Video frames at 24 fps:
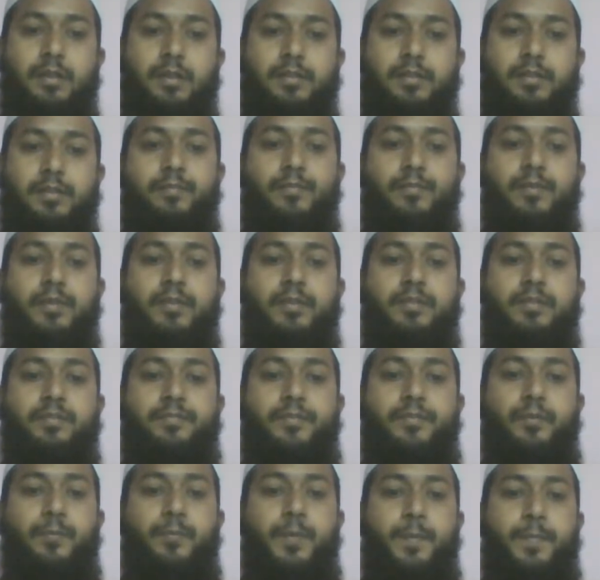A
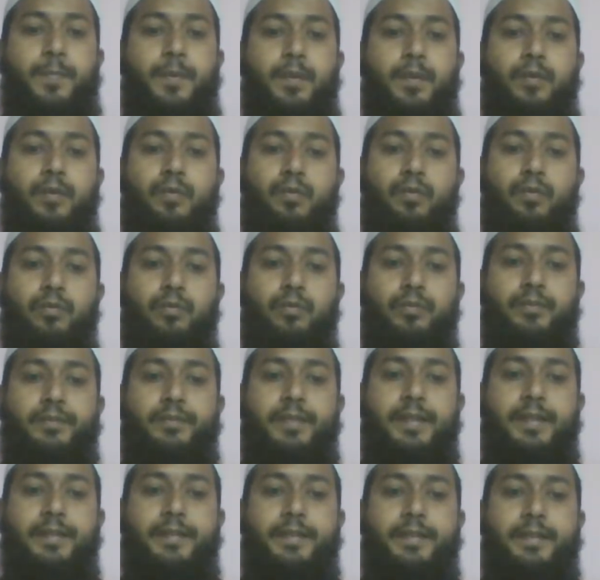few people known
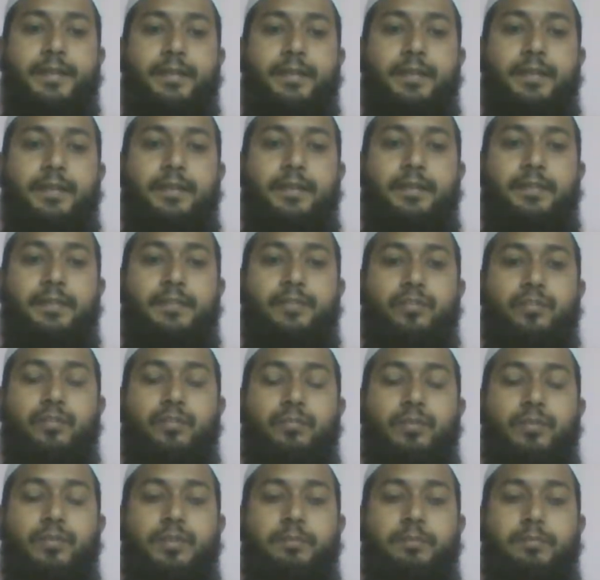that he
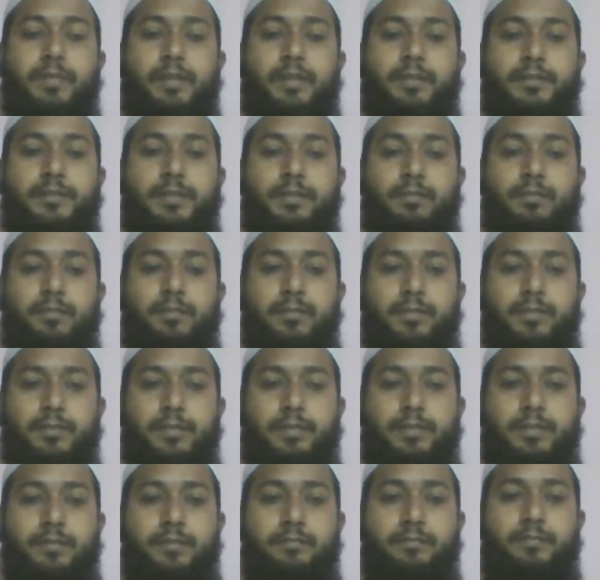discovered the blood circulatory
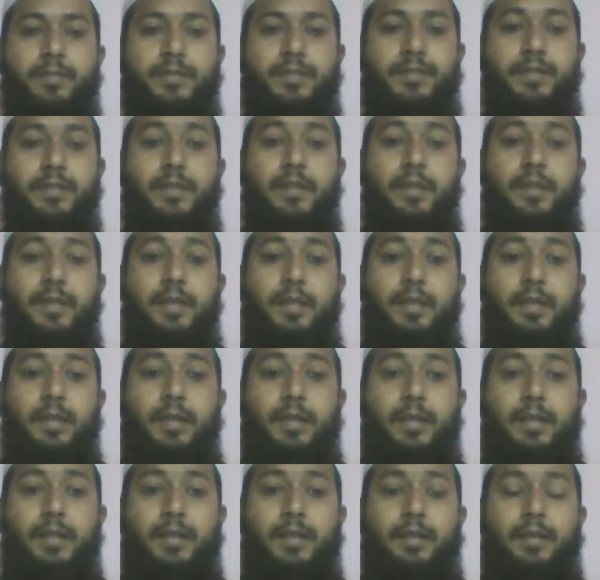system, but
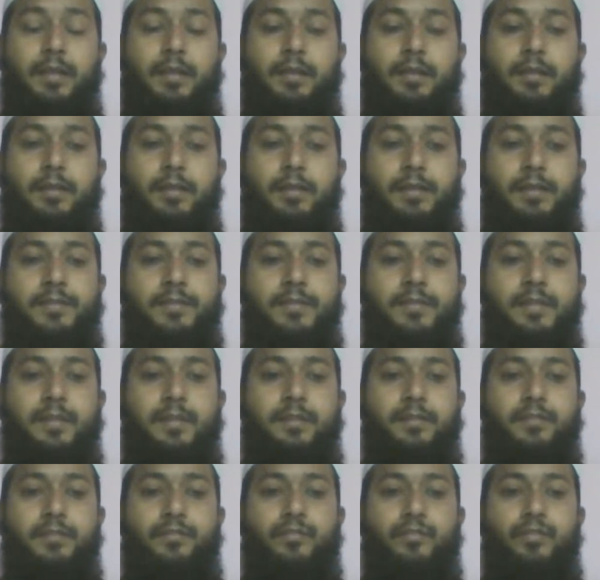his
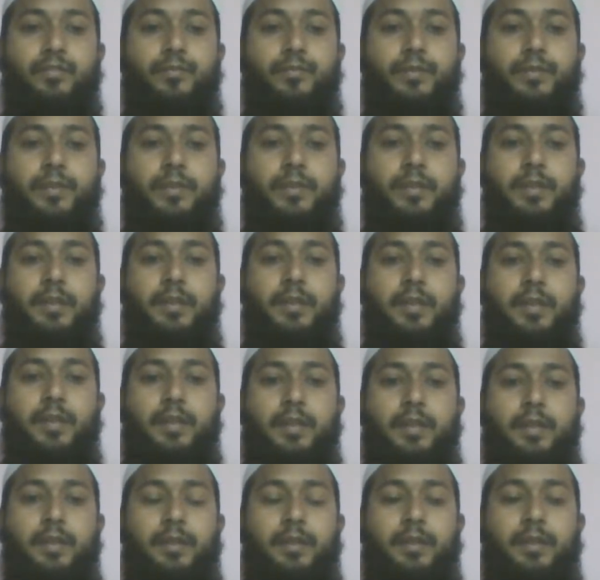discovery
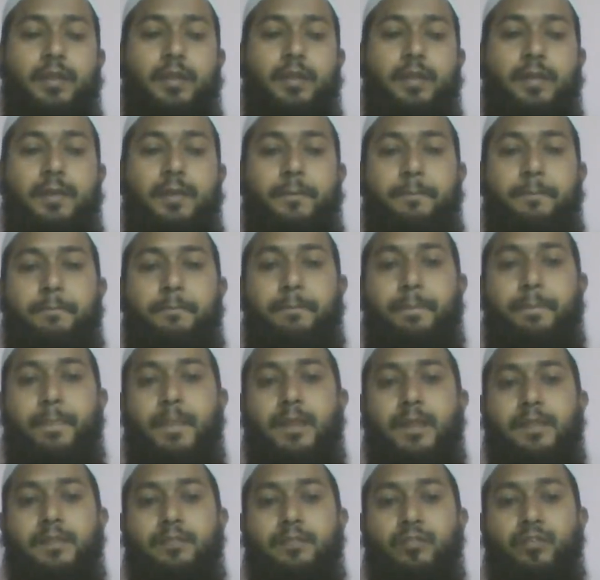uh,
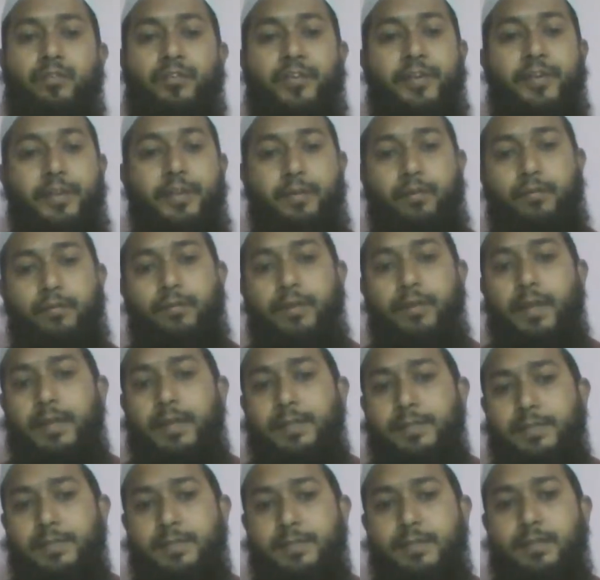is not
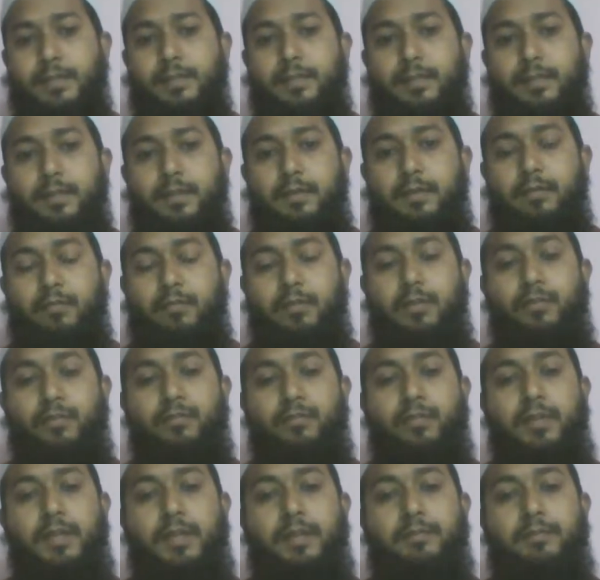recognized. Only
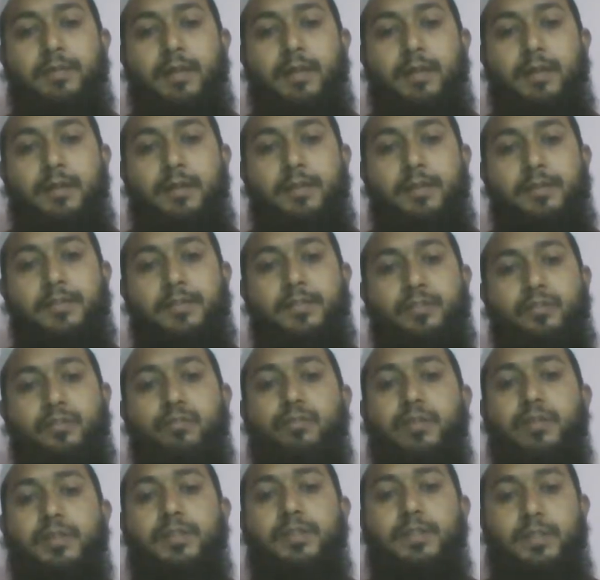William Hurley's
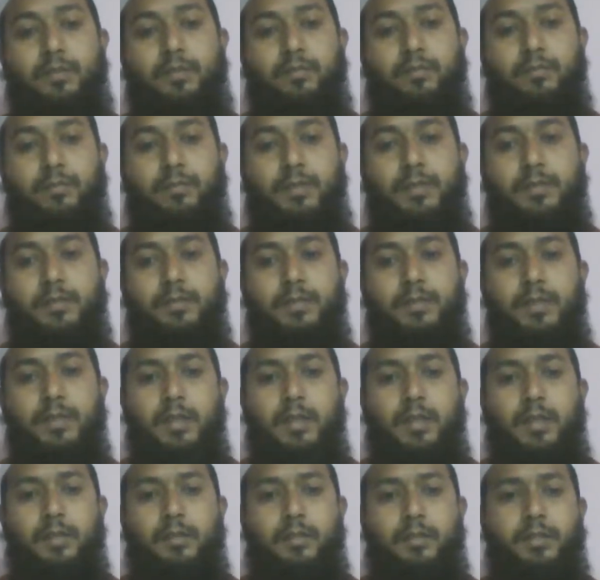discovery is recognized.
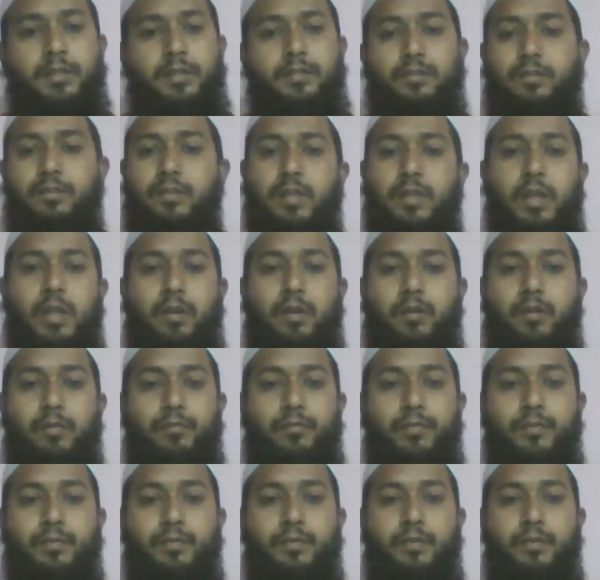The reason
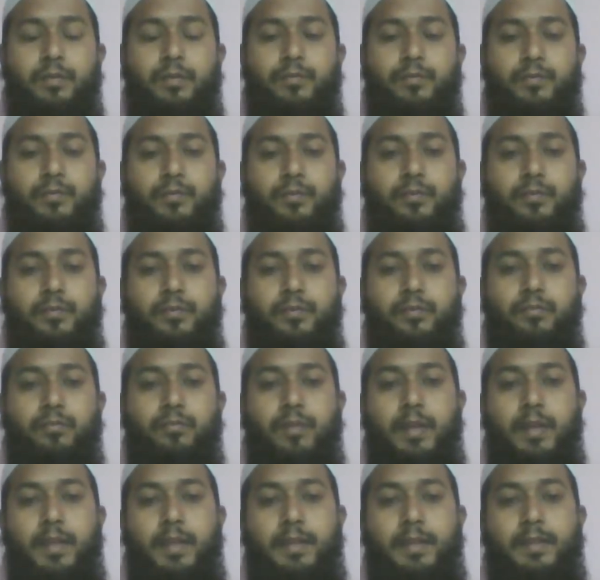we don't know
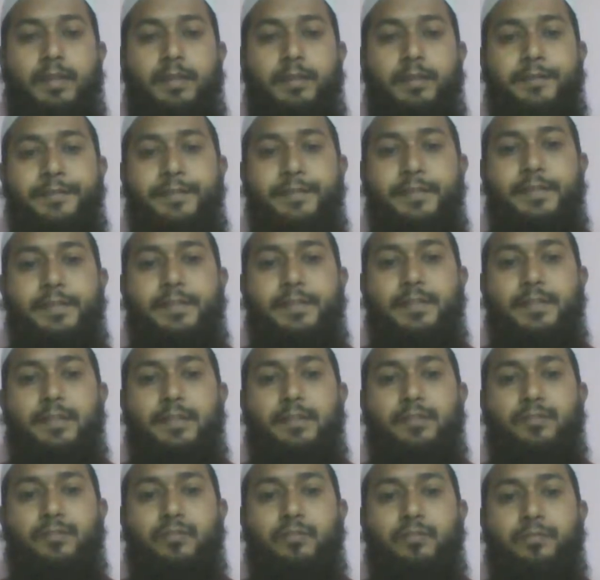why his
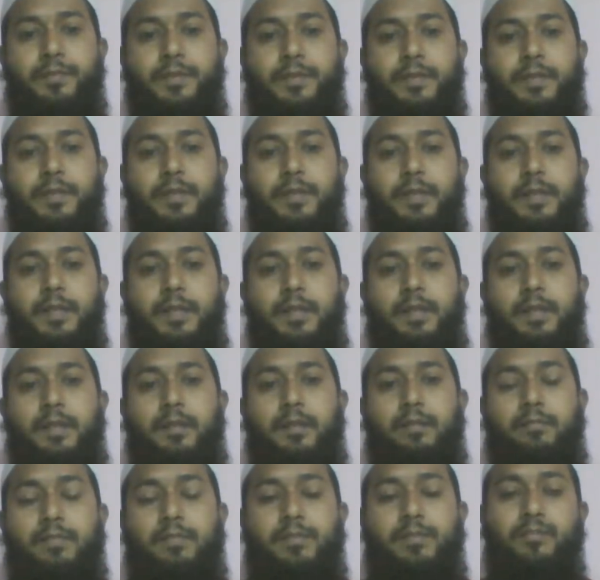discovery
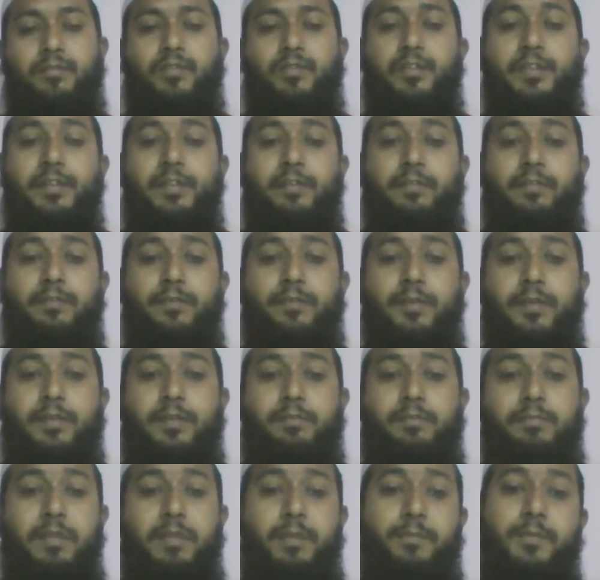was not
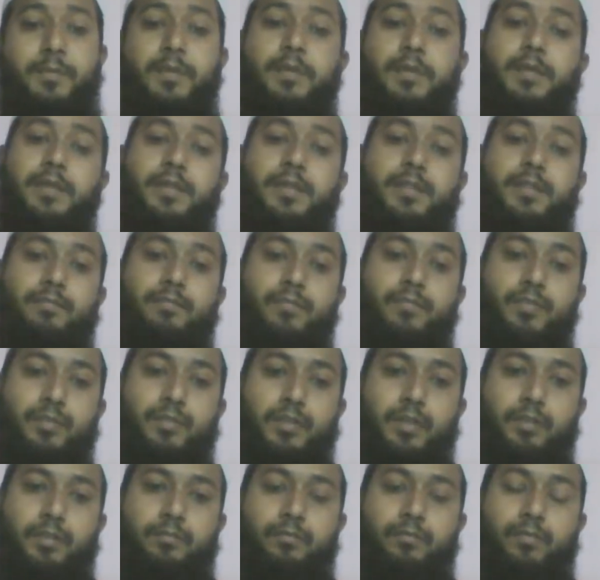recognized. Maybe he is a
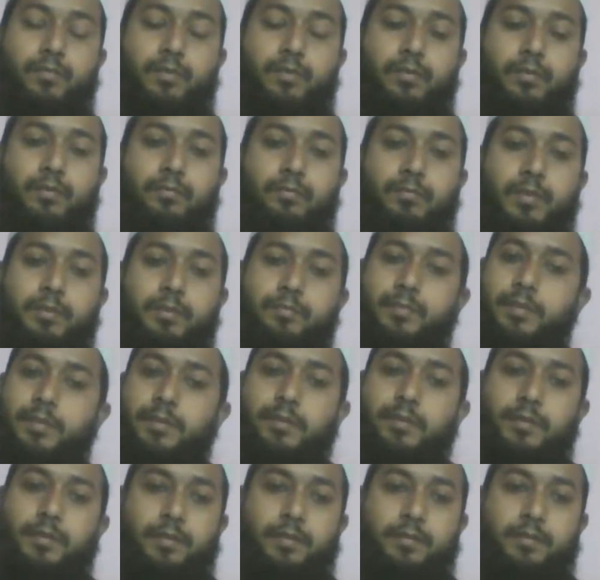Muslim, or
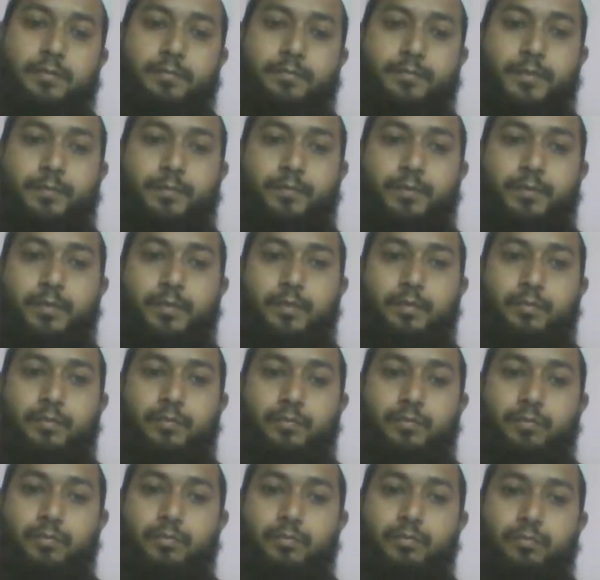maybe people
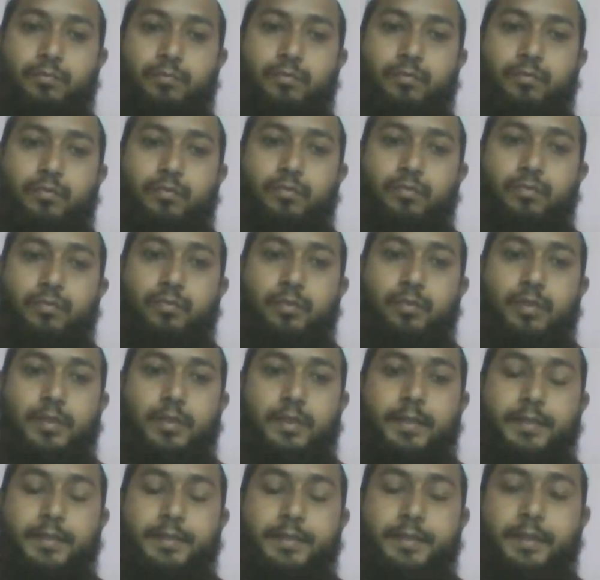don't know
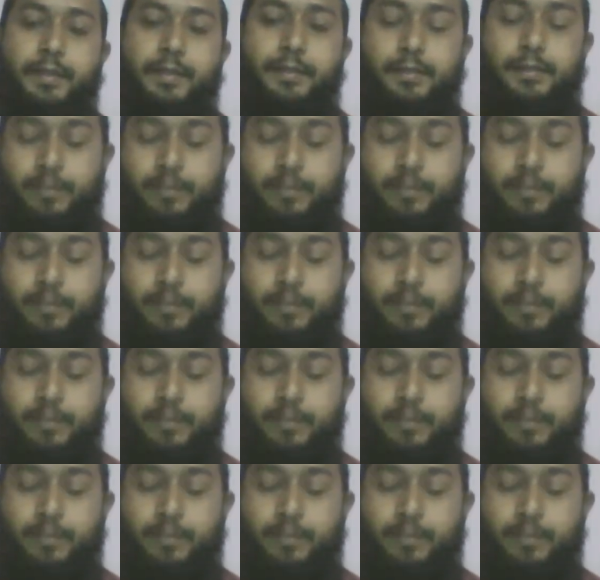that.